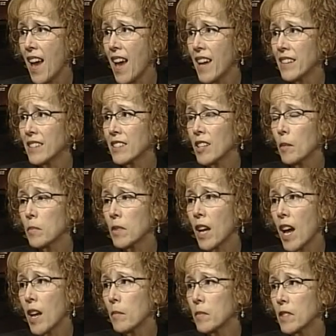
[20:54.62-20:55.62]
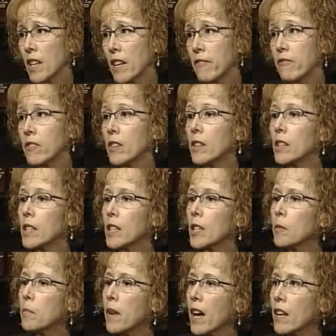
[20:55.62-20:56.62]
And sometimes they feel a
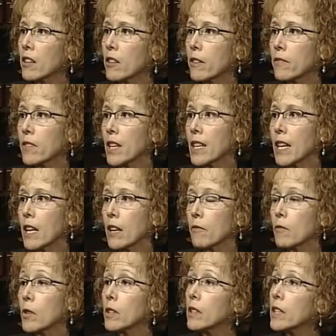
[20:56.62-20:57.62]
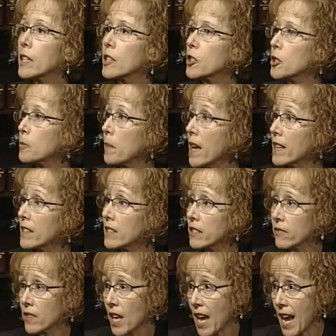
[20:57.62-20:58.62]
little better if they get a really
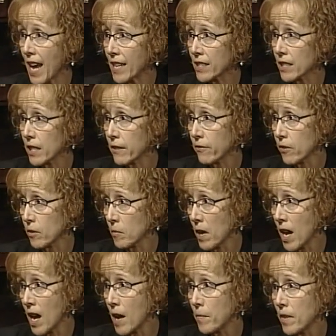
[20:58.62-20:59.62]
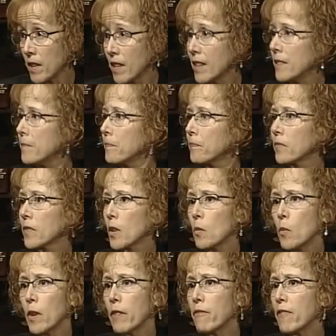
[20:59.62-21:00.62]
expensive casket for mom,
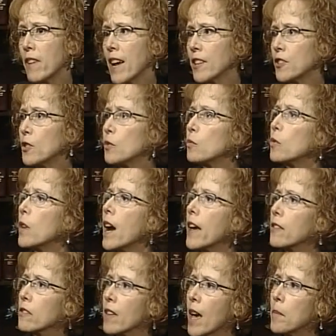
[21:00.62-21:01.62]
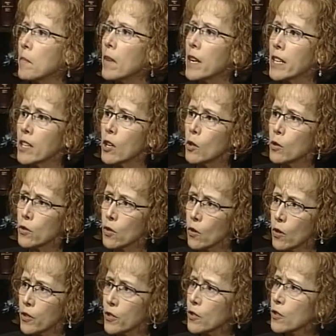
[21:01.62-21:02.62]
when in fact you'd rather that money go
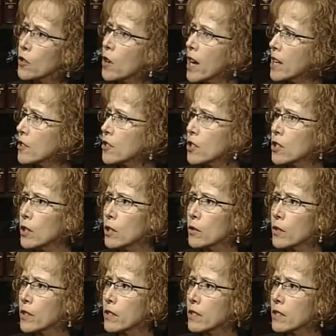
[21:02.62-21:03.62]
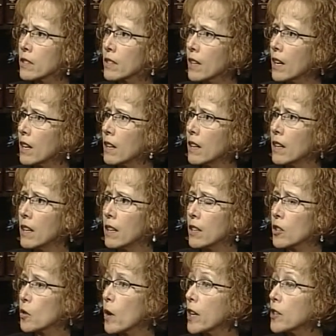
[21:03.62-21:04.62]
toward your grandchildren's
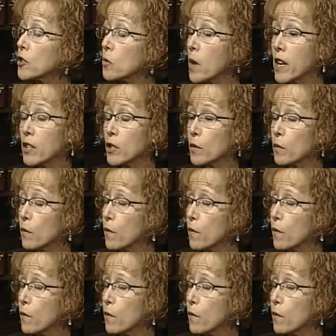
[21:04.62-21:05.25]
graduation